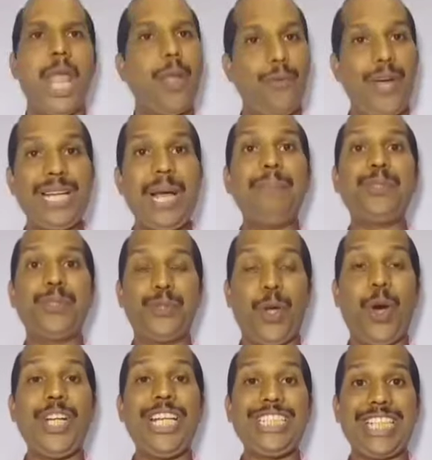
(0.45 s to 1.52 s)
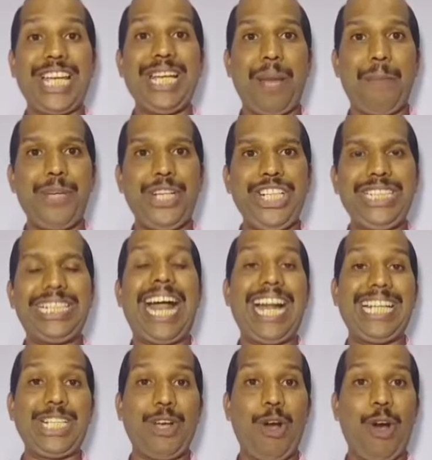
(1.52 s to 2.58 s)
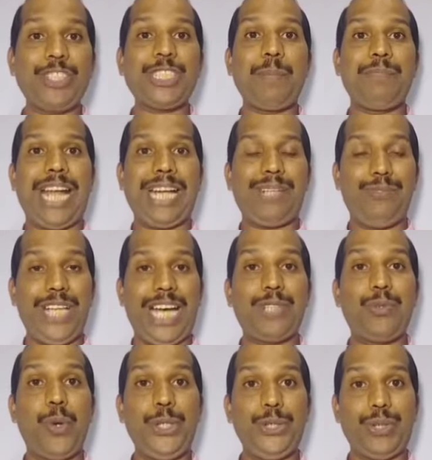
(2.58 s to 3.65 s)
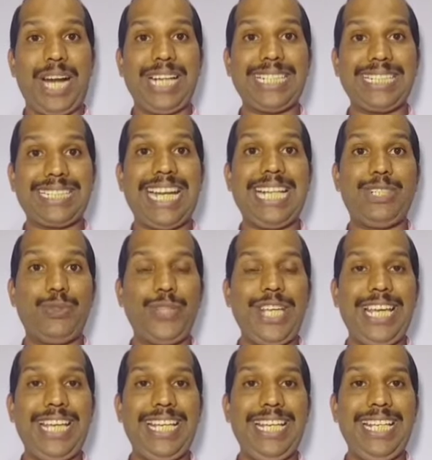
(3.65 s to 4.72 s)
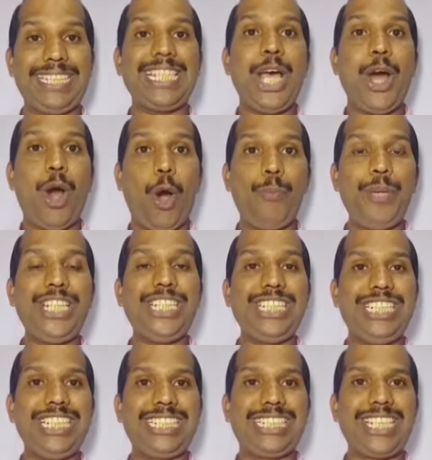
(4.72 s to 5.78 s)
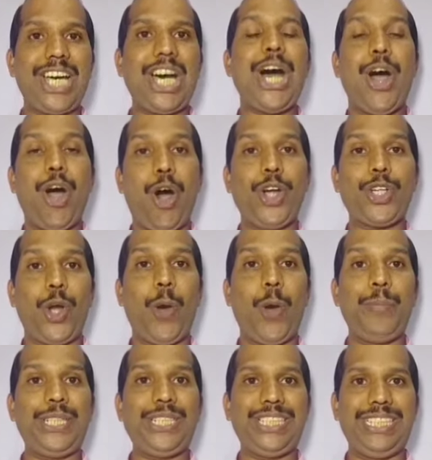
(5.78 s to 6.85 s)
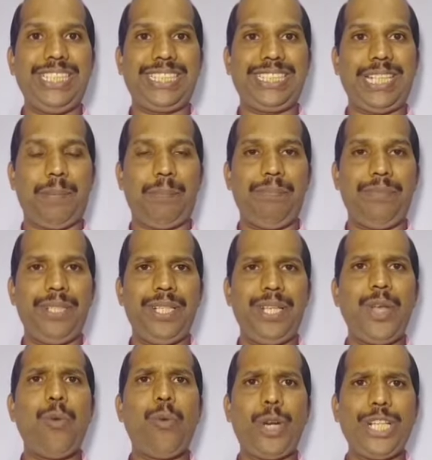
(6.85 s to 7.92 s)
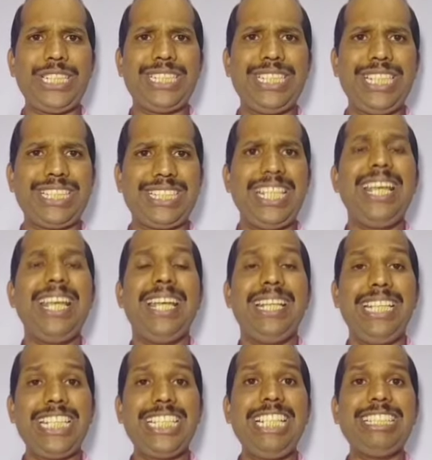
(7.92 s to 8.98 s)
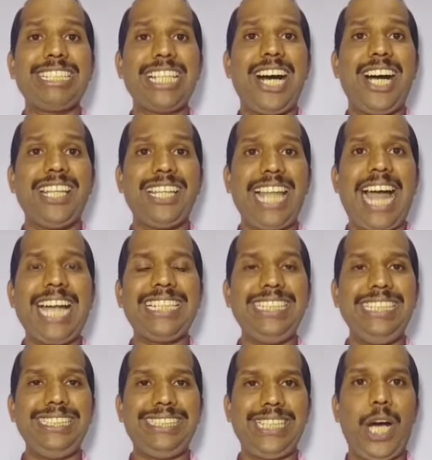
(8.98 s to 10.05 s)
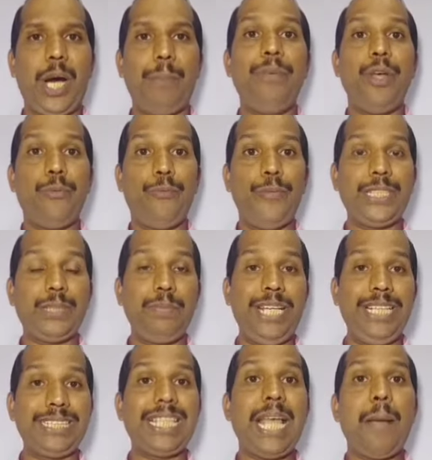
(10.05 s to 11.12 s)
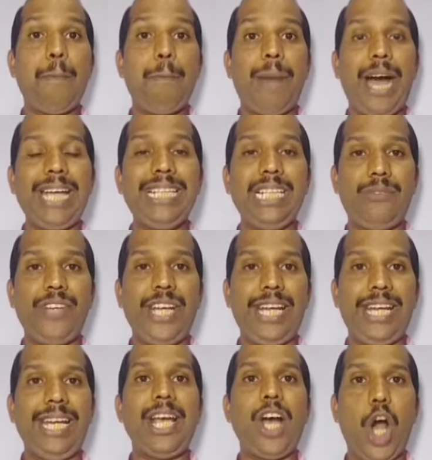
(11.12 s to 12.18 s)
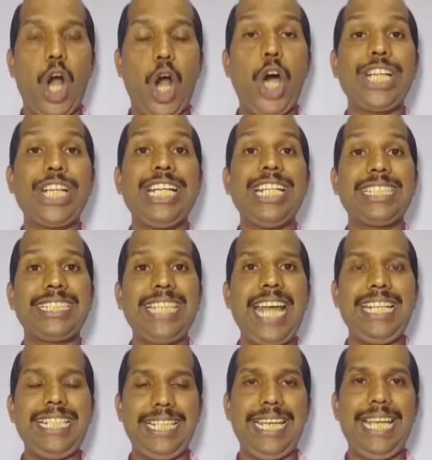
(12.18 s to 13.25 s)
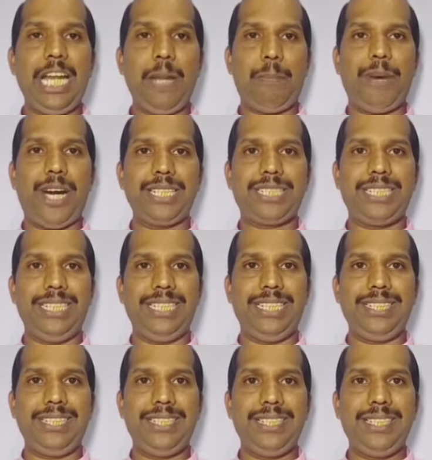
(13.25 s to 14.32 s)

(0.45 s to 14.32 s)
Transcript: Welcome to Knowledge in a Minute and the concept that we are going to understand today is obiter dicta or obiter dictum. What is this? This is a Latin term which means by the way or said in passing.